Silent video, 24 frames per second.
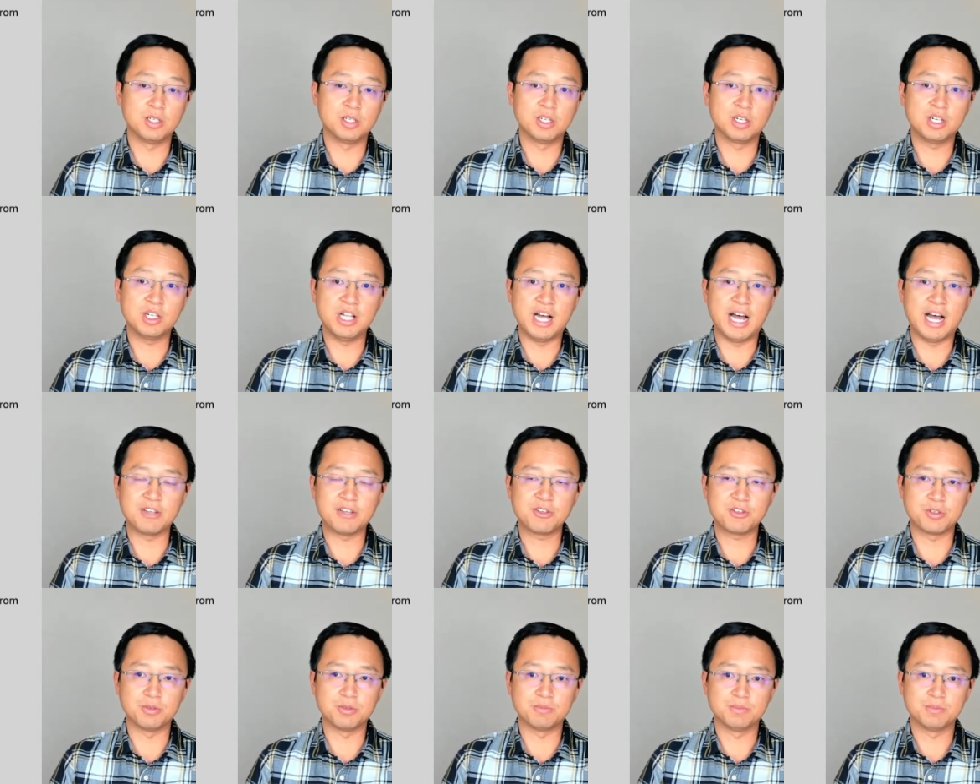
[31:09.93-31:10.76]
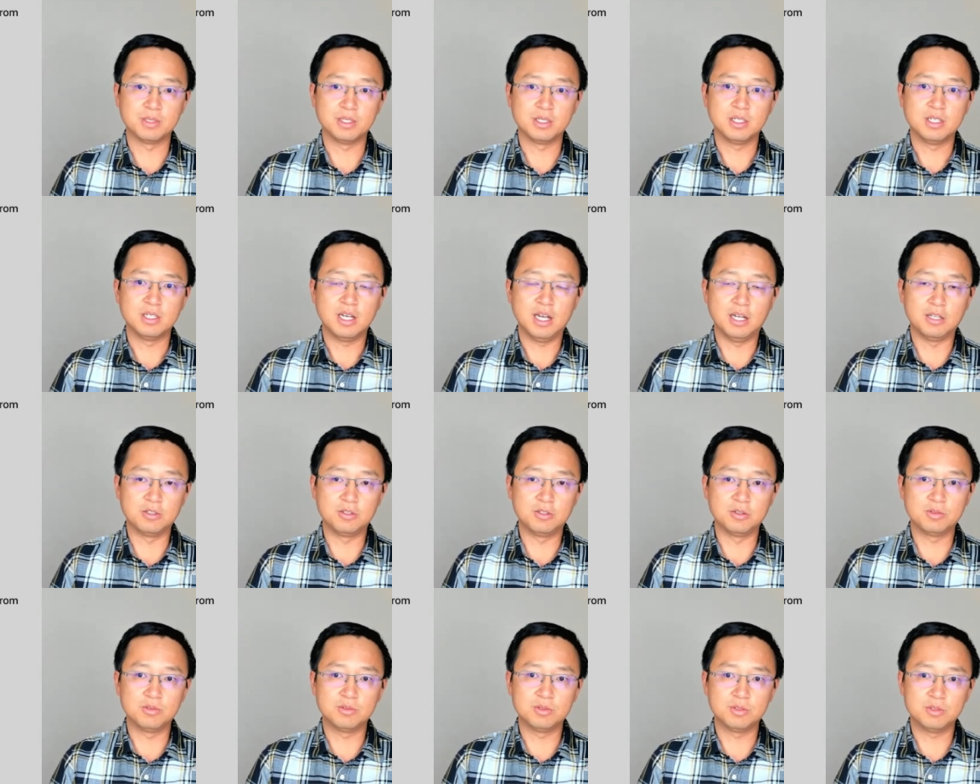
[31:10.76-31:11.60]
in the classroom and
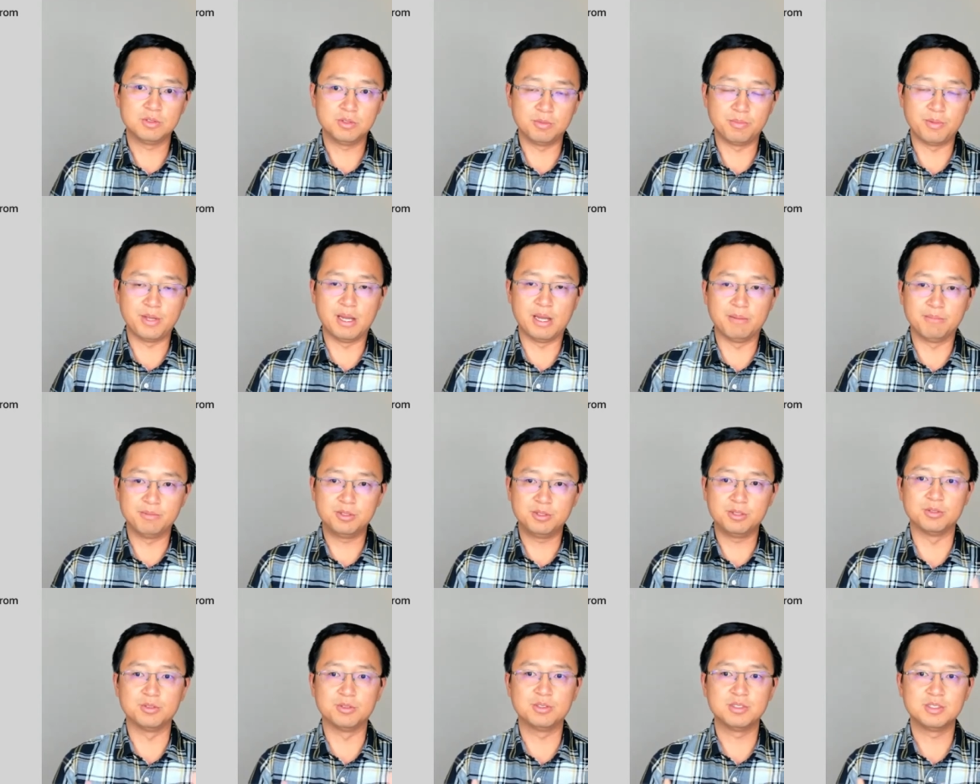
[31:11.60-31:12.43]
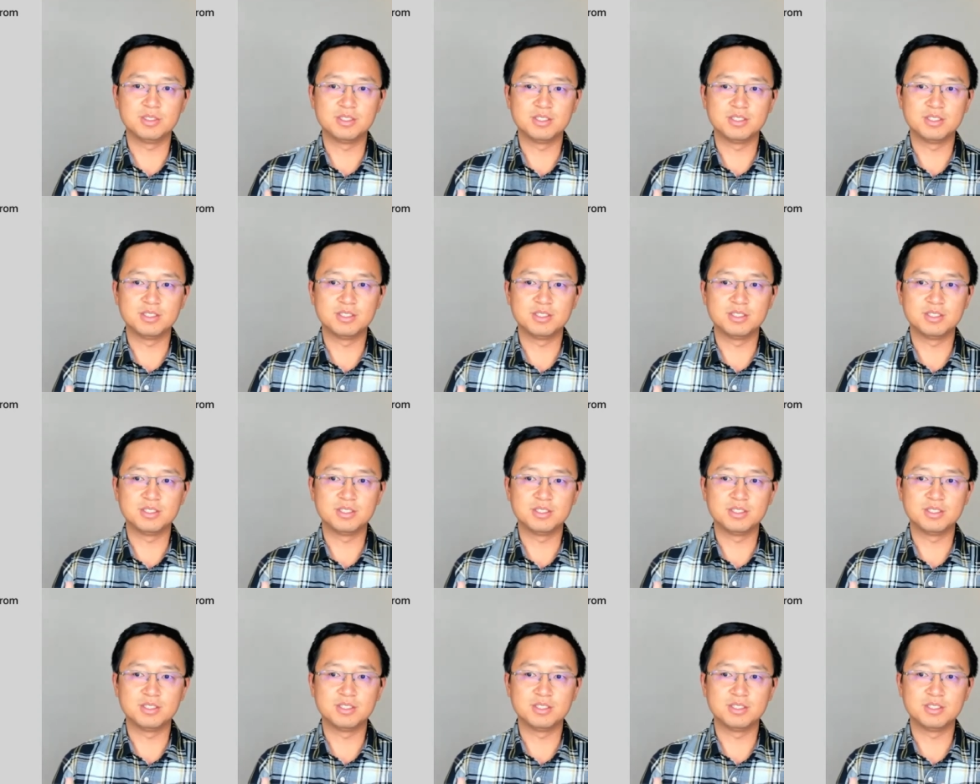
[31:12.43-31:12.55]
to to be able to